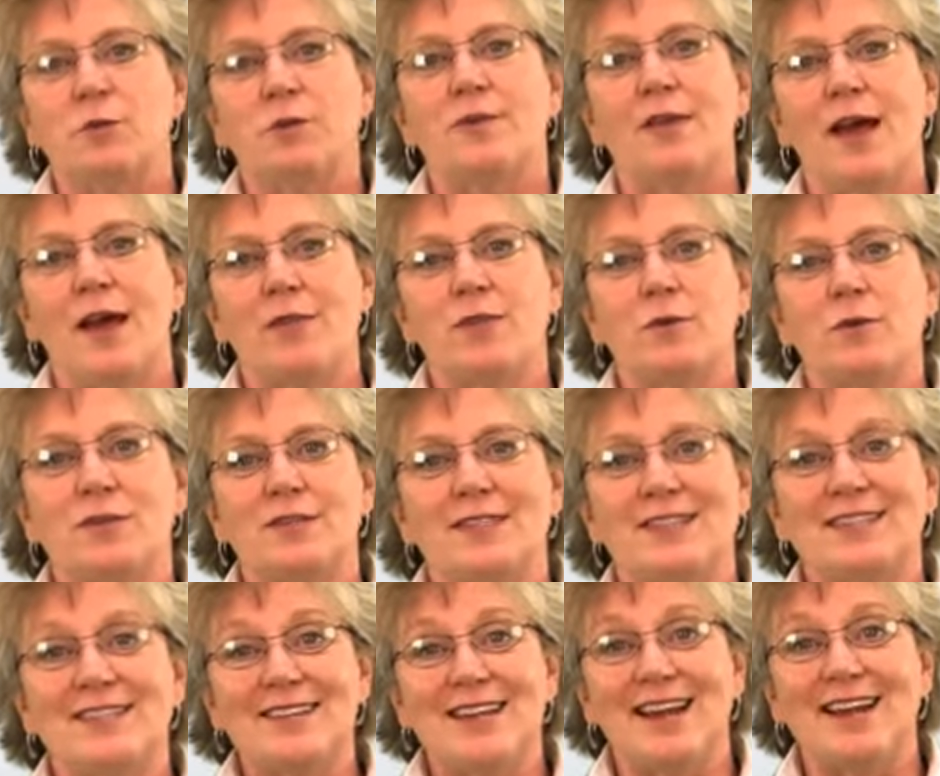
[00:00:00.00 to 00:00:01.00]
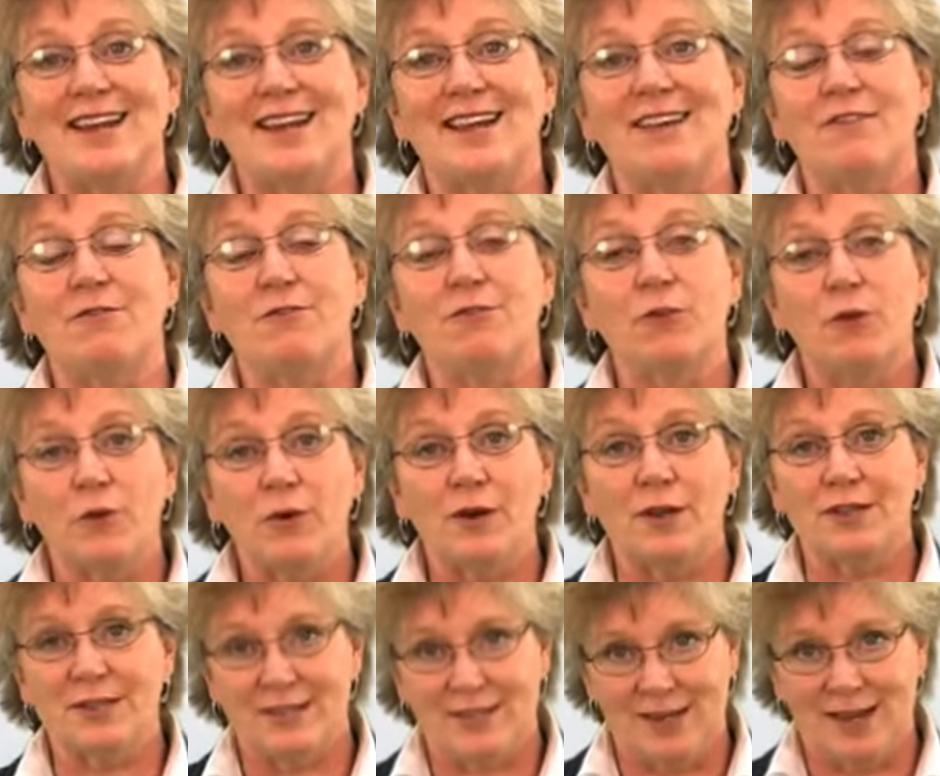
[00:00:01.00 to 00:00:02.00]
with that, there was a study in
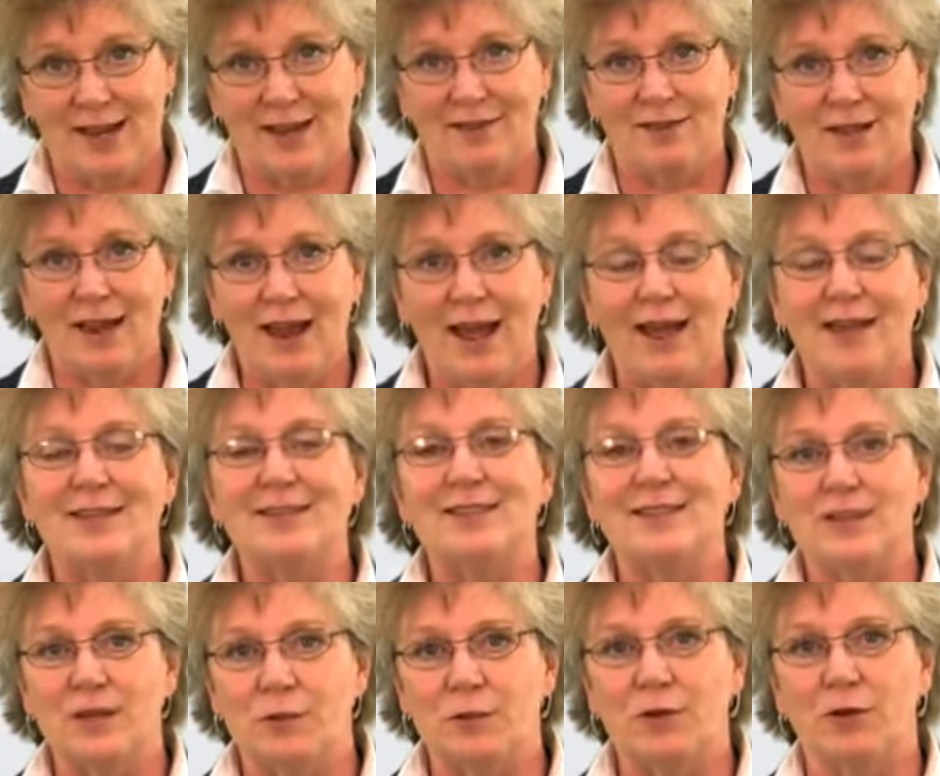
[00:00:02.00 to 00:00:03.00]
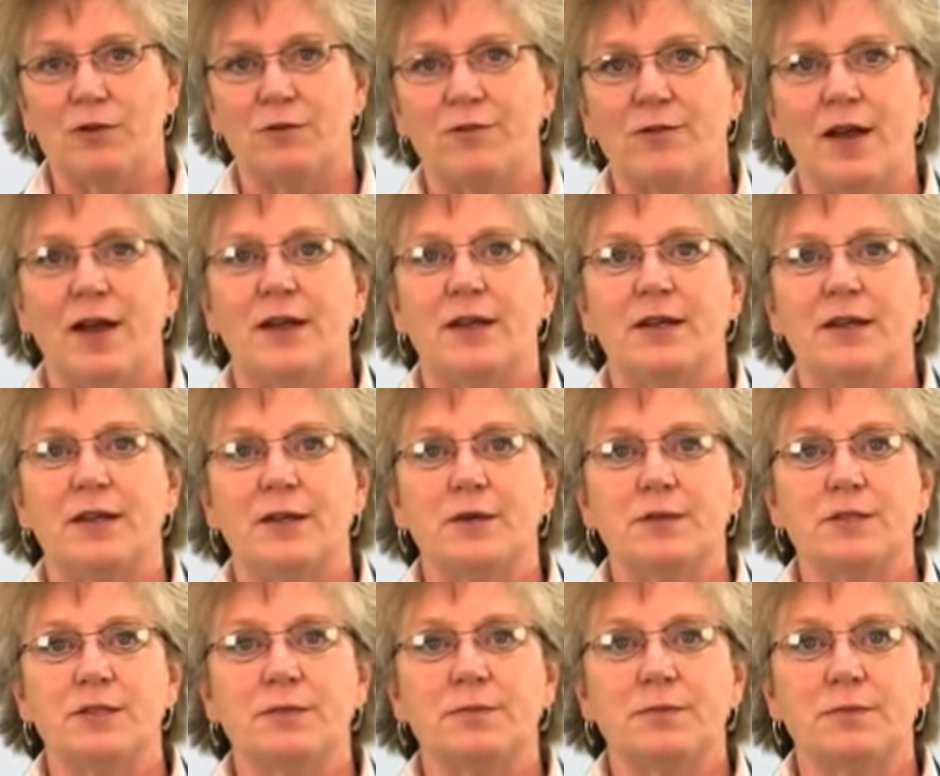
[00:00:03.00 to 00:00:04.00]
Florida State that had similar
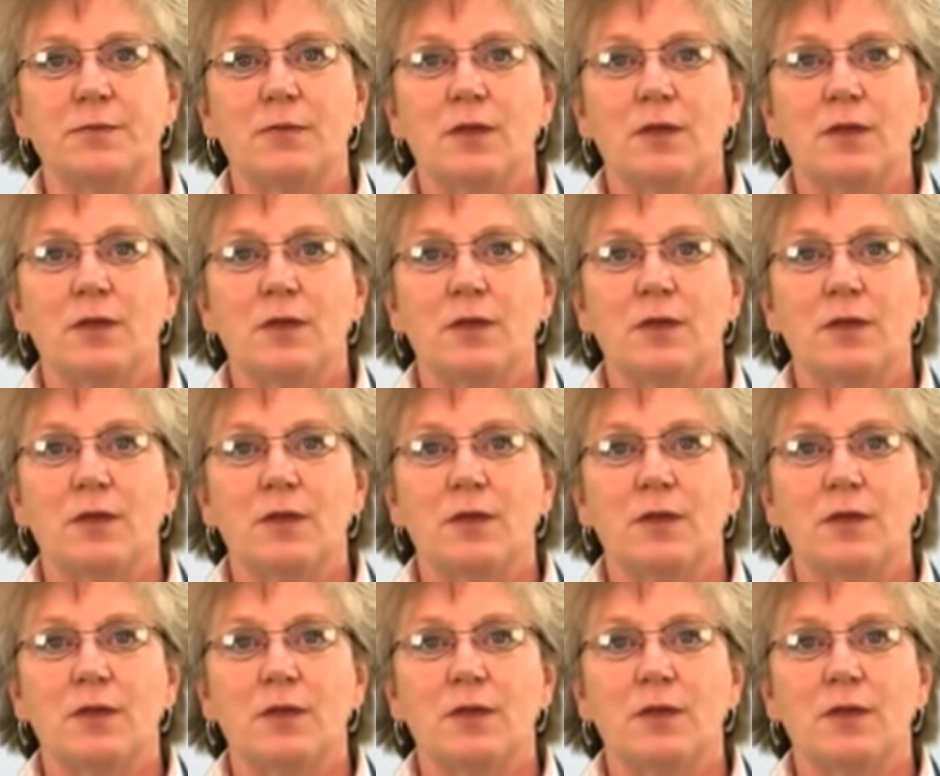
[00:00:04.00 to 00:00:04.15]
findings.